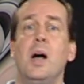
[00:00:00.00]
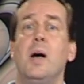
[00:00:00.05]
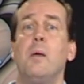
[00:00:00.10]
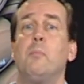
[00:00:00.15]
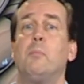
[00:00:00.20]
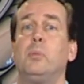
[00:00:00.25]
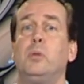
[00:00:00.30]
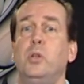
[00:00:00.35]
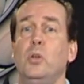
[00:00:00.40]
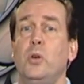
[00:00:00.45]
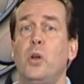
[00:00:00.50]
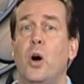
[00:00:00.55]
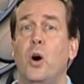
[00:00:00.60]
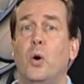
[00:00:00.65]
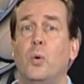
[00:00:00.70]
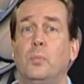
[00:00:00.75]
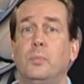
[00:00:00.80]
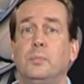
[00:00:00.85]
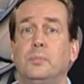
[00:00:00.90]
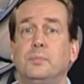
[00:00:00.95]
Pluto
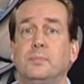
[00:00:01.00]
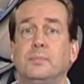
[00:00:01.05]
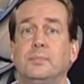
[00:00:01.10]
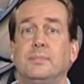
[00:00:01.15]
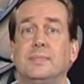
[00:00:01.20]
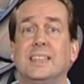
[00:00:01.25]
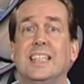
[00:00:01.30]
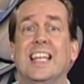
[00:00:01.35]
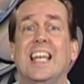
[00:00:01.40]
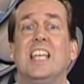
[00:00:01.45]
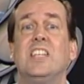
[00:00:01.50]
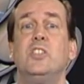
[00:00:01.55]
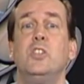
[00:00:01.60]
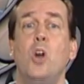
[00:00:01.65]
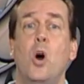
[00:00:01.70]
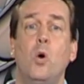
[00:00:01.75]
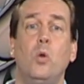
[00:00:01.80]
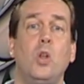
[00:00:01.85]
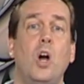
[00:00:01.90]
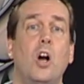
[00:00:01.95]
is no
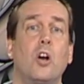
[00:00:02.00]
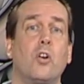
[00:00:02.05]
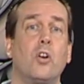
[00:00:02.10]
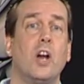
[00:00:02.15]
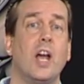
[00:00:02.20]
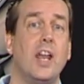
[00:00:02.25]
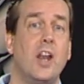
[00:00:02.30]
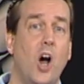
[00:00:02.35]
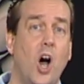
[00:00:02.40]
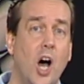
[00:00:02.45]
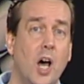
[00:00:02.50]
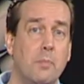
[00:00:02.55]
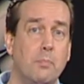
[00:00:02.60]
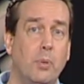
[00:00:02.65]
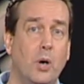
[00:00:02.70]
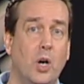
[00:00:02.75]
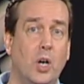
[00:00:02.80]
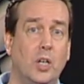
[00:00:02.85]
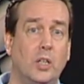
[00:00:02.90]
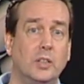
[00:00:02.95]
longer an
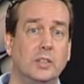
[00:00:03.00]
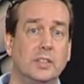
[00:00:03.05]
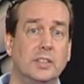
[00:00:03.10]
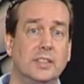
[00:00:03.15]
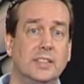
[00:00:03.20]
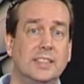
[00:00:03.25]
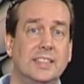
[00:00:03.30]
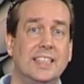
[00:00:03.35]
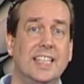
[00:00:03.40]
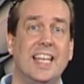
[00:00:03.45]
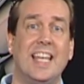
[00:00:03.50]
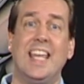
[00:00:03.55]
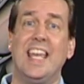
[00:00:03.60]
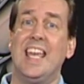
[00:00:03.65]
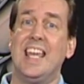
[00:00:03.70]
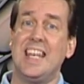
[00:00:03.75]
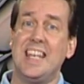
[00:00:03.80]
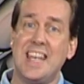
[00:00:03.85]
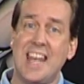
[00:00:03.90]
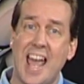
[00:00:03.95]
oddball.
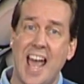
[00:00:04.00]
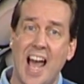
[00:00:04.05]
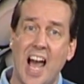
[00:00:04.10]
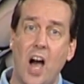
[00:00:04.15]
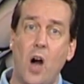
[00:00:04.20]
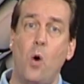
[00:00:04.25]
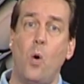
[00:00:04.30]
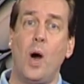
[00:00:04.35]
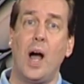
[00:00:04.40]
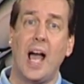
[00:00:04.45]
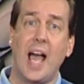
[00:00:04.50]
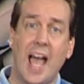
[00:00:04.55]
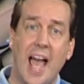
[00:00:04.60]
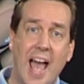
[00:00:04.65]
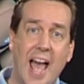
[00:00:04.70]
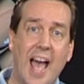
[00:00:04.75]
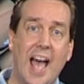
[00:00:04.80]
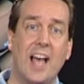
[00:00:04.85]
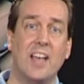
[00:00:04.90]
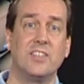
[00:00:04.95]
It now
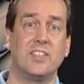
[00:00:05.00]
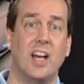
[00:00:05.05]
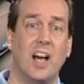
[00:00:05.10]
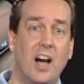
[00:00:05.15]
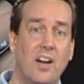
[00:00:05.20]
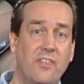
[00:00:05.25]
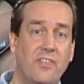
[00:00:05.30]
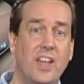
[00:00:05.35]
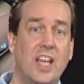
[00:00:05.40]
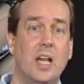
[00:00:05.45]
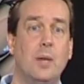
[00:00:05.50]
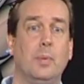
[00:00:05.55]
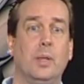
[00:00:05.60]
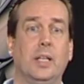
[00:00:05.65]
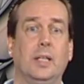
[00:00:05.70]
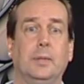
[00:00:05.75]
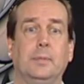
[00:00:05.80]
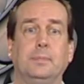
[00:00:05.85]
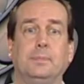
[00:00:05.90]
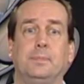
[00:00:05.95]
has a family.
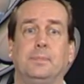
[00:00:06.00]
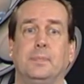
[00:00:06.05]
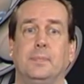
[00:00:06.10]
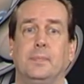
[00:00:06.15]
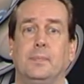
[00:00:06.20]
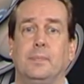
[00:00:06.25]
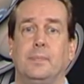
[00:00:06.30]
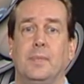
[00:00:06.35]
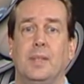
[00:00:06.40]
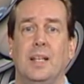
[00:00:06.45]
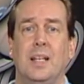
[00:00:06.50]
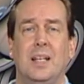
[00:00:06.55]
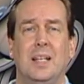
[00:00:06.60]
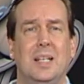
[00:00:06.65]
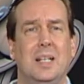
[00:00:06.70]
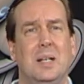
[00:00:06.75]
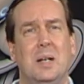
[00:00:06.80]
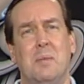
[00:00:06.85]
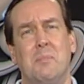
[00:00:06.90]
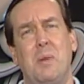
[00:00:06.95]

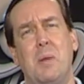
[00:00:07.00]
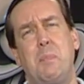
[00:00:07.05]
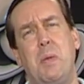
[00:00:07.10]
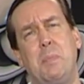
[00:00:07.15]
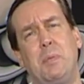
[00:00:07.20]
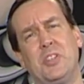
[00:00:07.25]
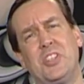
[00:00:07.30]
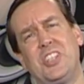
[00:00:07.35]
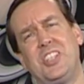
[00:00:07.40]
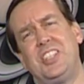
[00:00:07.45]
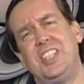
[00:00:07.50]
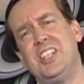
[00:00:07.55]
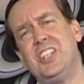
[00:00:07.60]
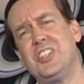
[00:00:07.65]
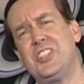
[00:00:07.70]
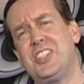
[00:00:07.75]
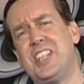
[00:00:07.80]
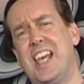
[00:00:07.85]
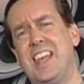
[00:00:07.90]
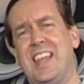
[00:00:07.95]
But people still
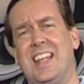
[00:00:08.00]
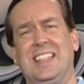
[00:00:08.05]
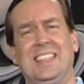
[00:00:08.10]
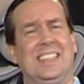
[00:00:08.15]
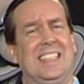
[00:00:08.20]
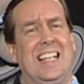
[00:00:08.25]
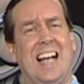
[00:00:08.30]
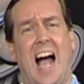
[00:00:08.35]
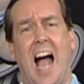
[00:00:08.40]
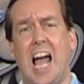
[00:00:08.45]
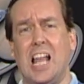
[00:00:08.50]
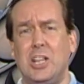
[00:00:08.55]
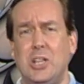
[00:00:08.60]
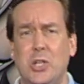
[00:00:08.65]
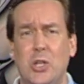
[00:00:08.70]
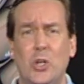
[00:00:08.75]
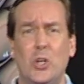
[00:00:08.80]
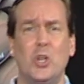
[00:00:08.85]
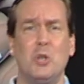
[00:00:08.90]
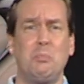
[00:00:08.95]
say that I
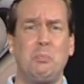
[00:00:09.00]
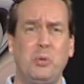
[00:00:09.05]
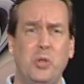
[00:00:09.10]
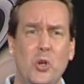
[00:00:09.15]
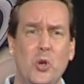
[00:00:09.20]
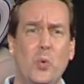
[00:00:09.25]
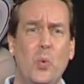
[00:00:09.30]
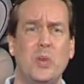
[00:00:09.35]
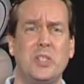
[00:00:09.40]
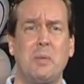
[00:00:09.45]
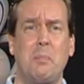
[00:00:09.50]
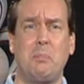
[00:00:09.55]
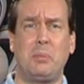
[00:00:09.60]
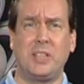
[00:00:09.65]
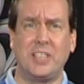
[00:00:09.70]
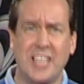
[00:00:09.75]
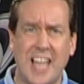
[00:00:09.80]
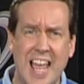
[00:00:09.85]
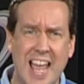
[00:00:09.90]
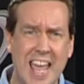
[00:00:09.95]
learned Pluto was a
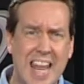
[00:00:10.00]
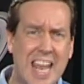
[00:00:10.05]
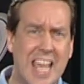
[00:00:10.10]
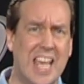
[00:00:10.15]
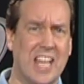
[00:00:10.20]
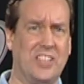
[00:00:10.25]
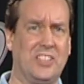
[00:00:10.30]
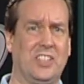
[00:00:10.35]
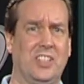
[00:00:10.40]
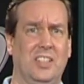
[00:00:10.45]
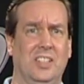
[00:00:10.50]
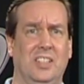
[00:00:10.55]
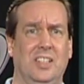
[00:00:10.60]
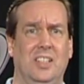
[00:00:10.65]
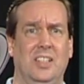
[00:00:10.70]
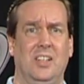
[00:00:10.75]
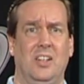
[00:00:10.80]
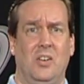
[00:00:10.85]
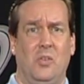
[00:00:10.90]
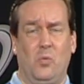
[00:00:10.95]
planet.
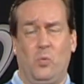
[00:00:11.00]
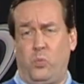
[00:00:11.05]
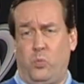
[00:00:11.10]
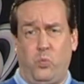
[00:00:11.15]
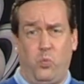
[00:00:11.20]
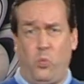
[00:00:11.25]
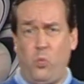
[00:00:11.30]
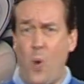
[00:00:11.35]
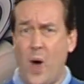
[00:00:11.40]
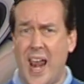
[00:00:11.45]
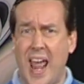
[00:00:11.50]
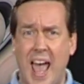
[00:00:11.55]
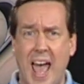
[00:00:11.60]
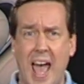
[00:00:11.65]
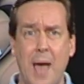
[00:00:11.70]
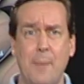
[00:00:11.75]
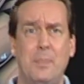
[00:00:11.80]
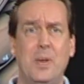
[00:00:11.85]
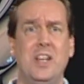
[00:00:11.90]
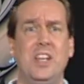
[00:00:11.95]
What
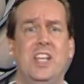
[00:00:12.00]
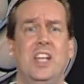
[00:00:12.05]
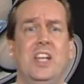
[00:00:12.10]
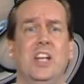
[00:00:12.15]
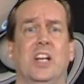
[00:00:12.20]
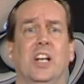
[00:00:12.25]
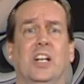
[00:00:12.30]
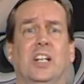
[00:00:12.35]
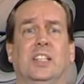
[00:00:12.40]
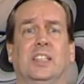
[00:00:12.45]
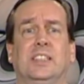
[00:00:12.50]
happened here?